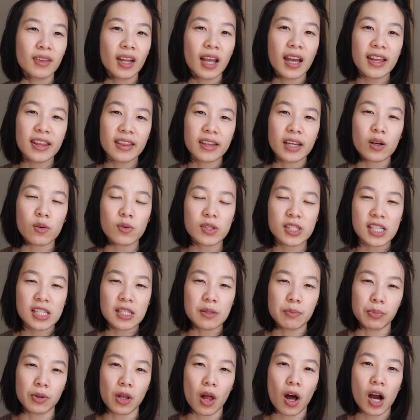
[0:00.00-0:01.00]
I think once
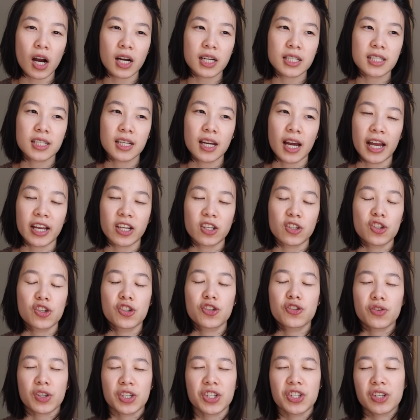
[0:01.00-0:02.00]
it's blocked, I could
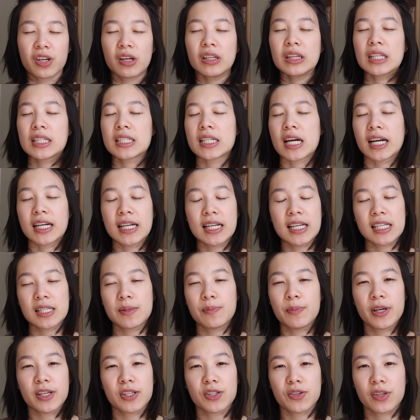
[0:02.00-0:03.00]
stretch it out the
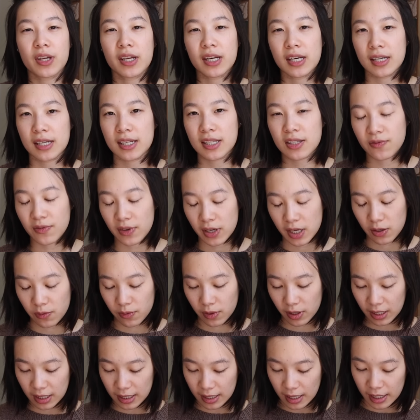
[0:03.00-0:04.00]
tiniest bit so that it is fitting
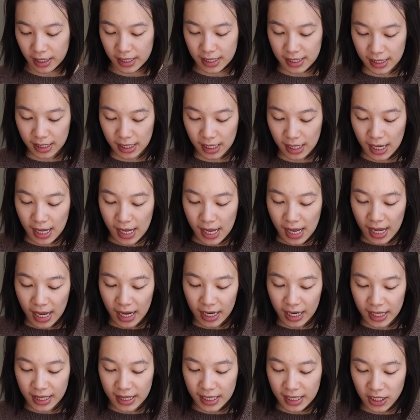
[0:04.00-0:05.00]
really nicely.
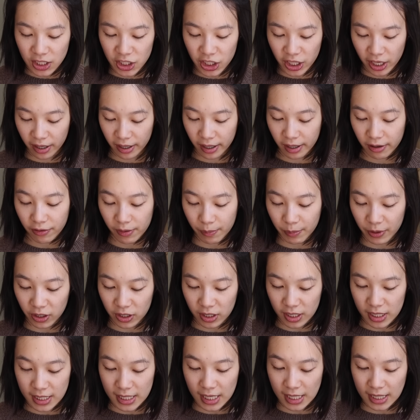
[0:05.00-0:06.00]
And I think Sherry from
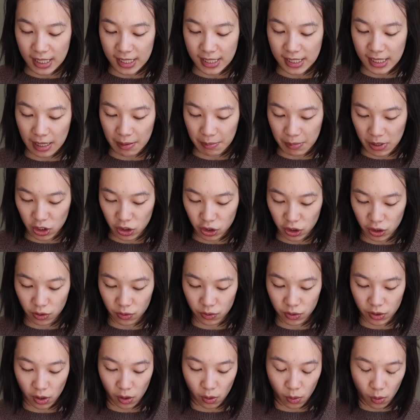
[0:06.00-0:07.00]
Good Knits had the same issue.
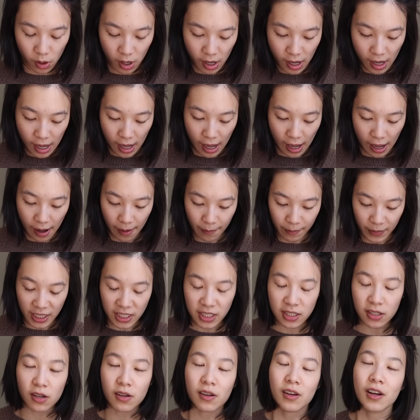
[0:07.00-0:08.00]
So while
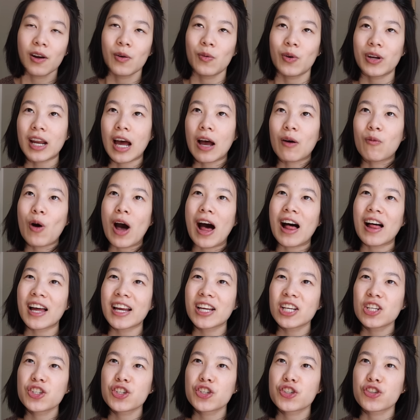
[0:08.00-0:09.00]

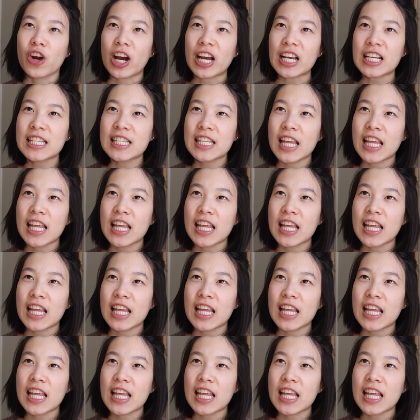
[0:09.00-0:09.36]
I stress